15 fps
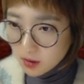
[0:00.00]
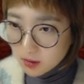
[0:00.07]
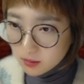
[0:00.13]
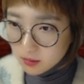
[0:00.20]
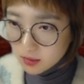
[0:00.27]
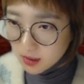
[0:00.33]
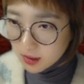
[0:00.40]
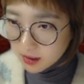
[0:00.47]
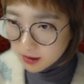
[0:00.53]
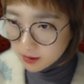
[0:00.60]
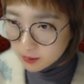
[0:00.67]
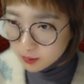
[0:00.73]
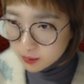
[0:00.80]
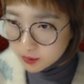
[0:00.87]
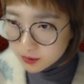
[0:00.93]
Black can
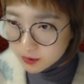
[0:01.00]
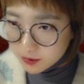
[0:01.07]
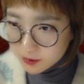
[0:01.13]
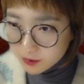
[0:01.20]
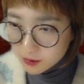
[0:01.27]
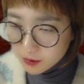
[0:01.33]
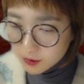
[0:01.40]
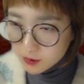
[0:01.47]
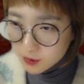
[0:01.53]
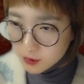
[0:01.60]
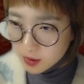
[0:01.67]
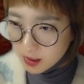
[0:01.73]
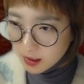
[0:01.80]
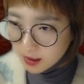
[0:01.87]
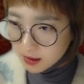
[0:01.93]
push through
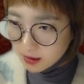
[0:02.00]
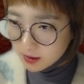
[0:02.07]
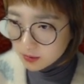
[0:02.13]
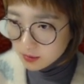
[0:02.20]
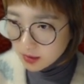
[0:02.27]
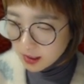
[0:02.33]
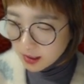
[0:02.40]
and Black